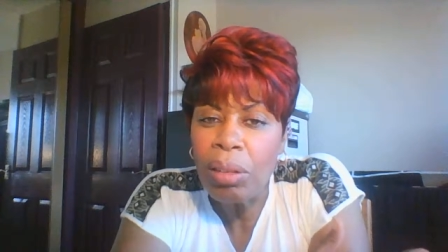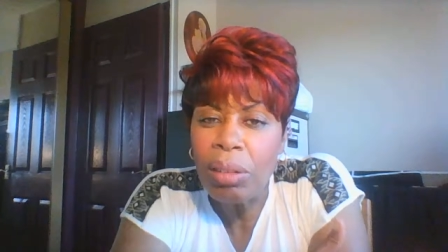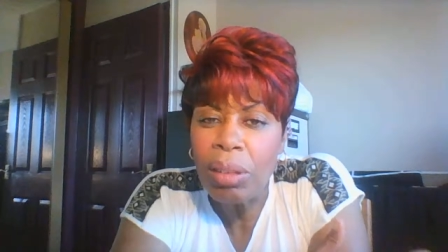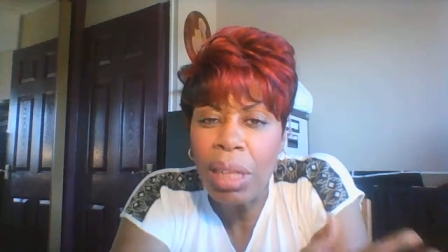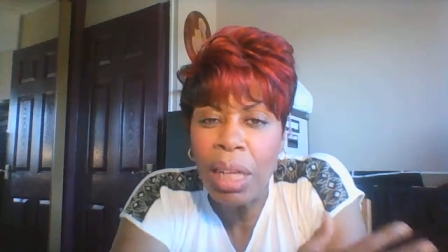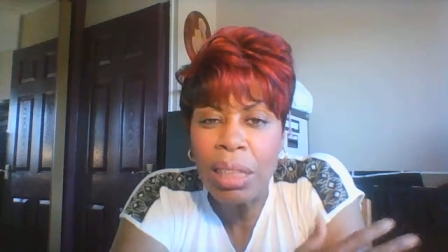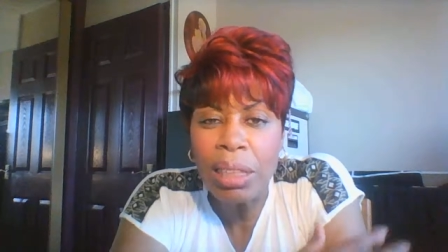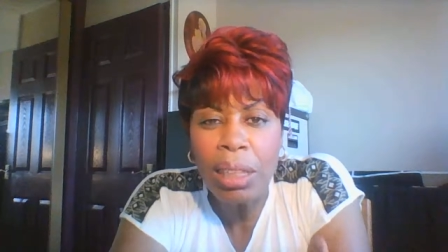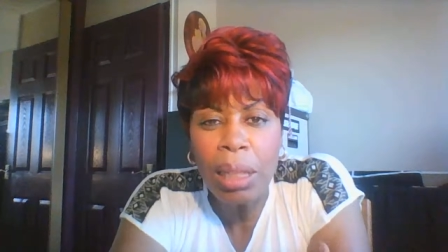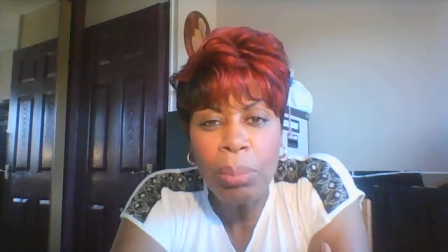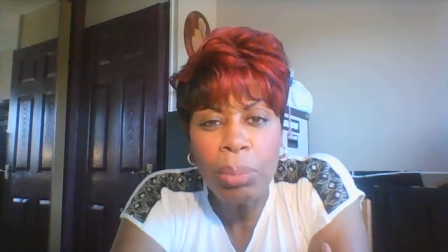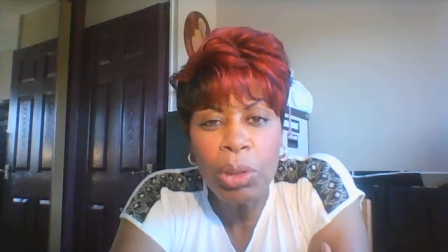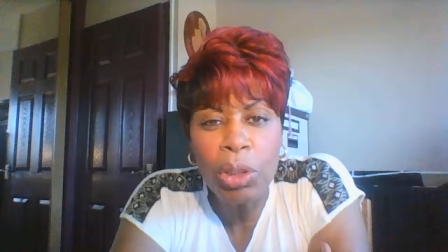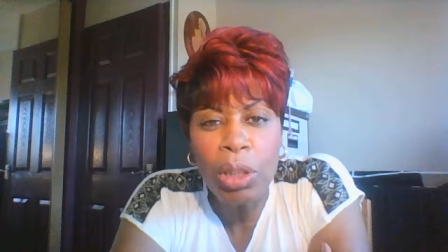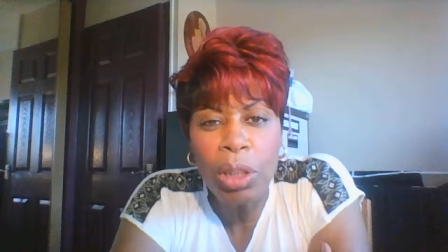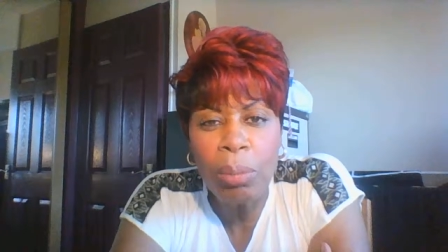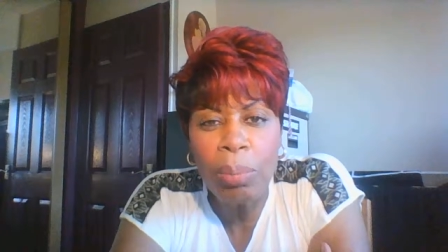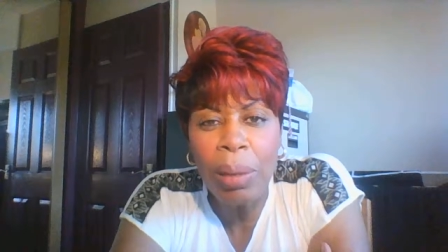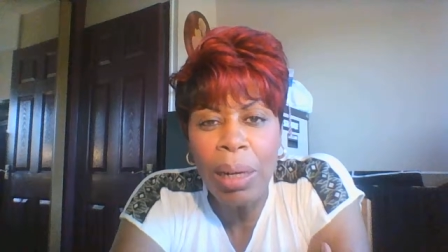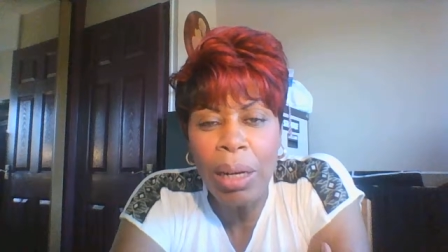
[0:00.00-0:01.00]
gets up
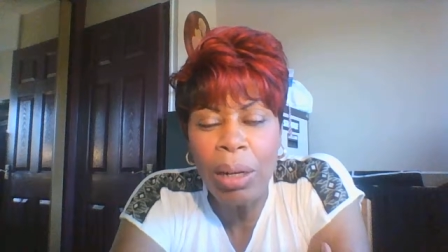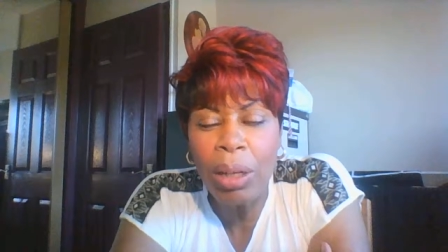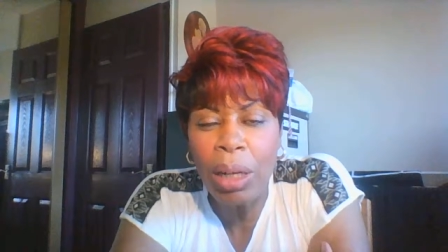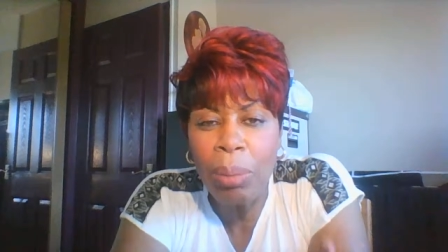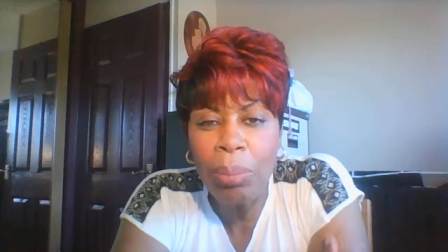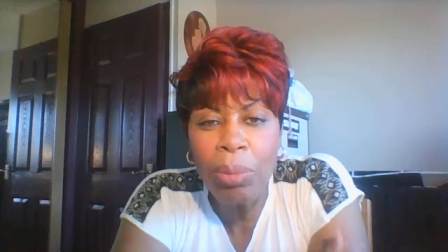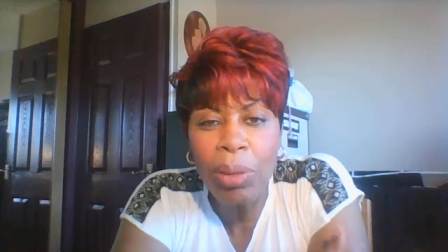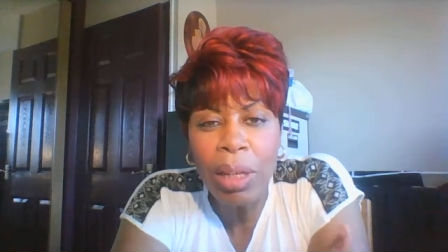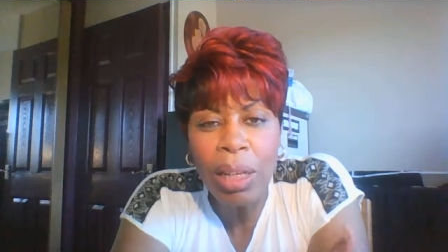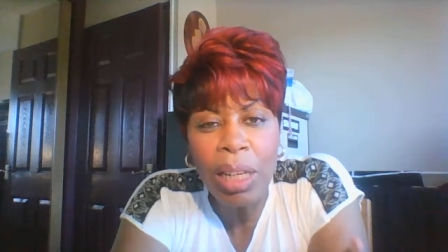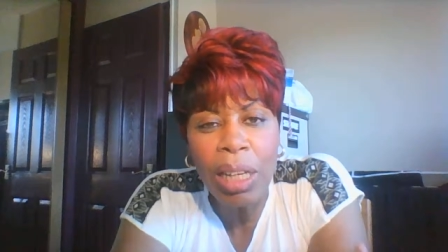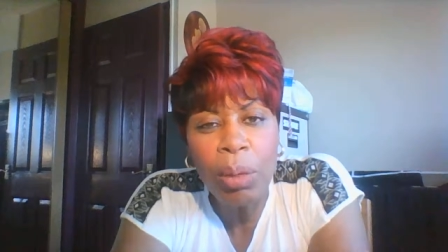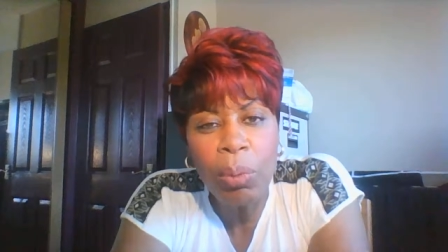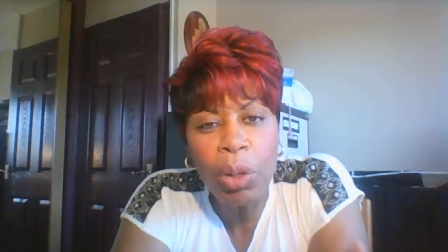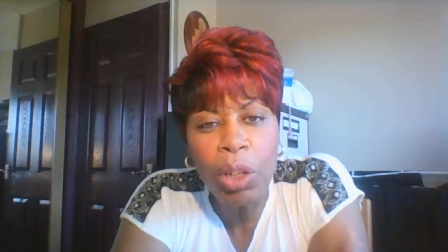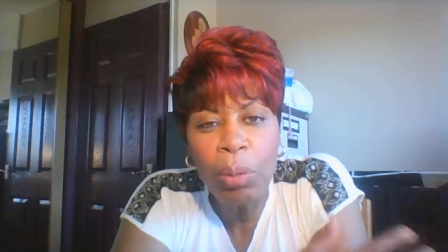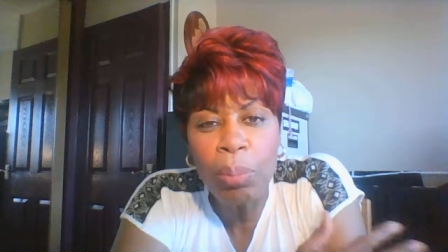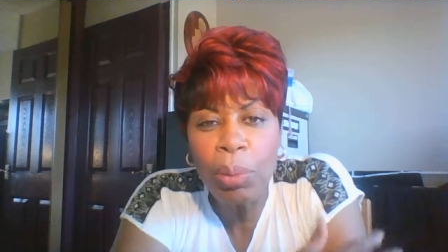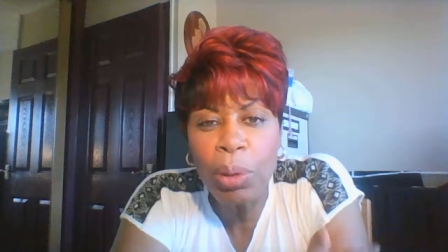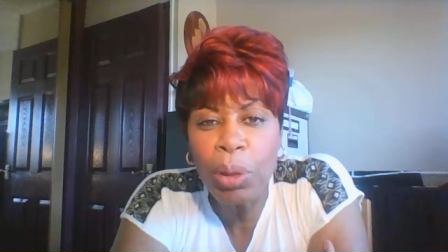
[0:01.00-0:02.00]
till about, and I'm thinking,
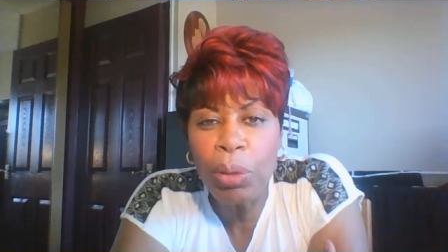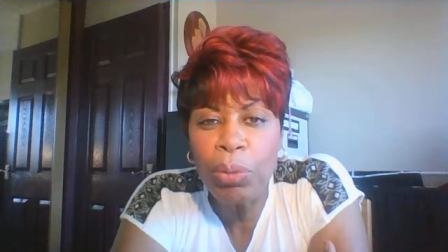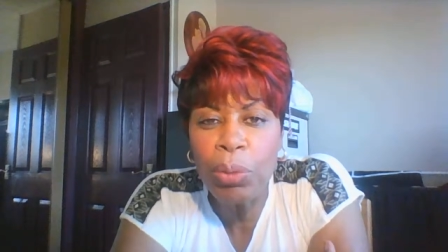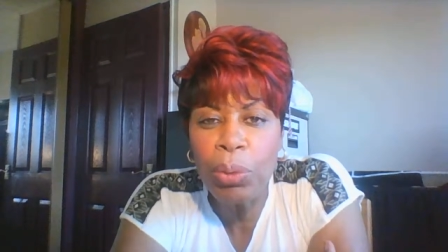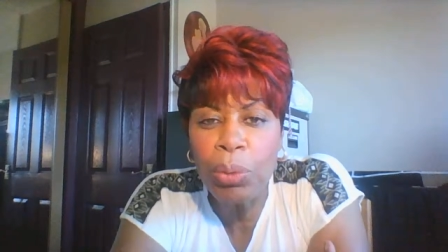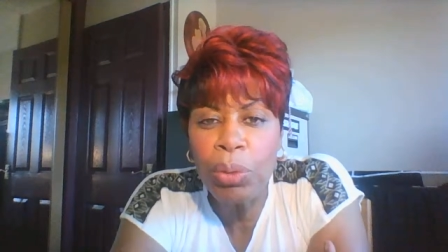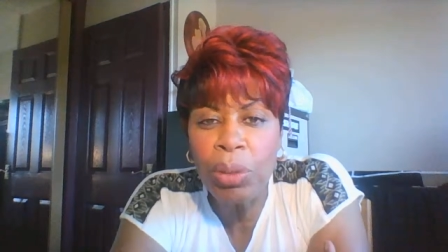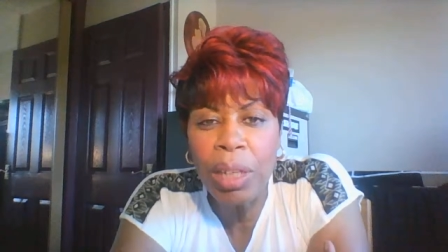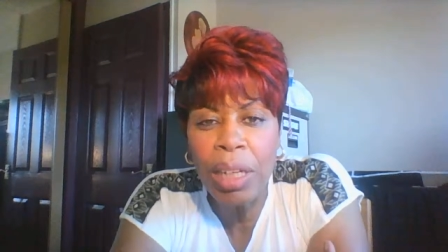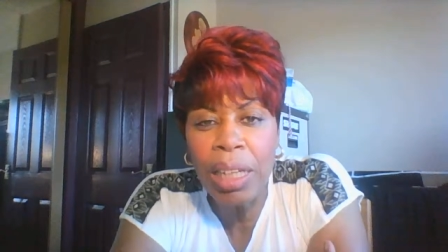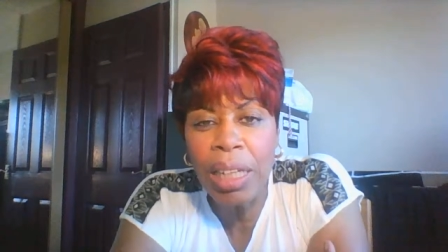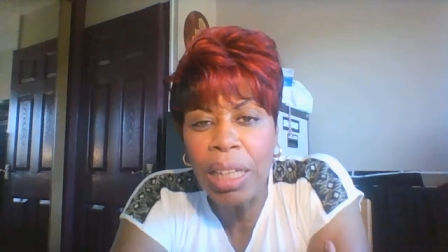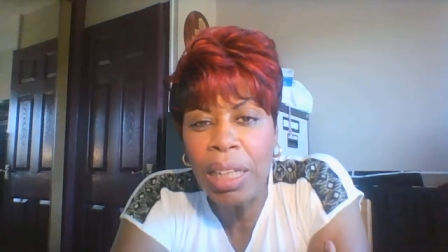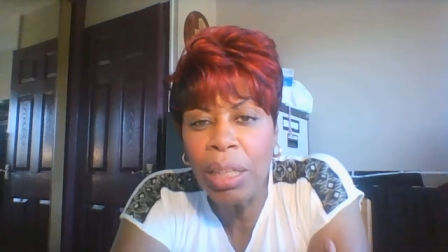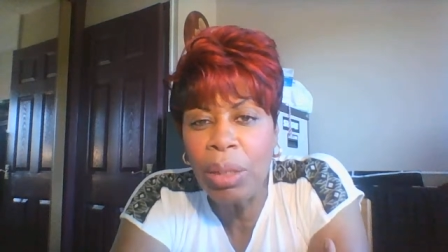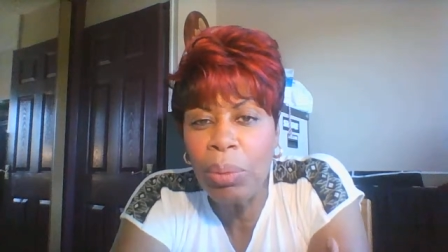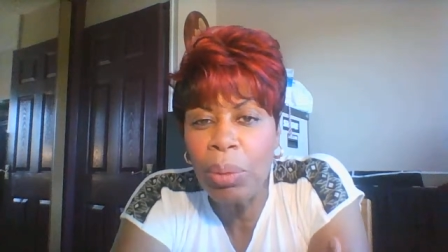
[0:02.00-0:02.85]
what a beautiful day.